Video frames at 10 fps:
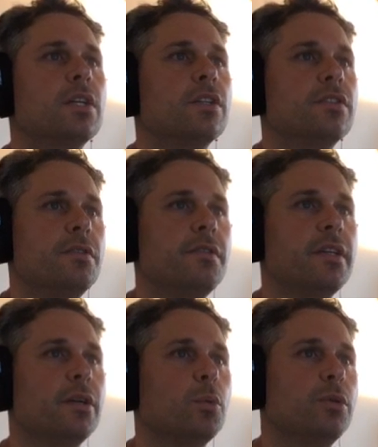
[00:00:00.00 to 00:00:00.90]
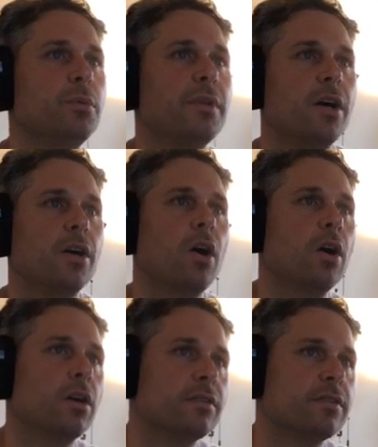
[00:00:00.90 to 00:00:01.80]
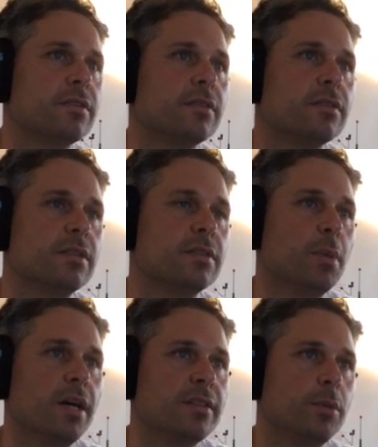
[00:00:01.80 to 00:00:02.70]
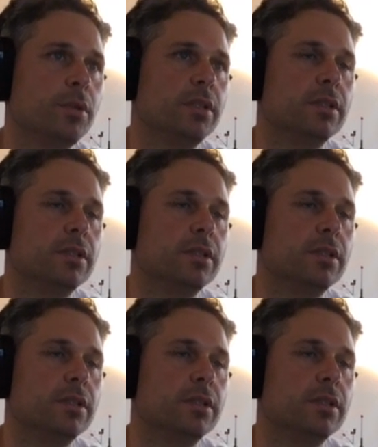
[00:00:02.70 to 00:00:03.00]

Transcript: Do you think a world without cars is possible?